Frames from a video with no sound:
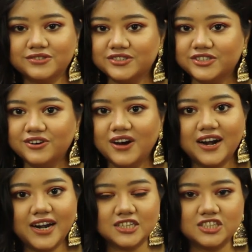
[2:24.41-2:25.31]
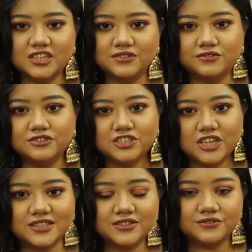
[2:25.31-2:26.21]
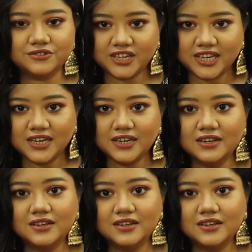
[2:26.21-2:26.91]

video are actually different shades of green.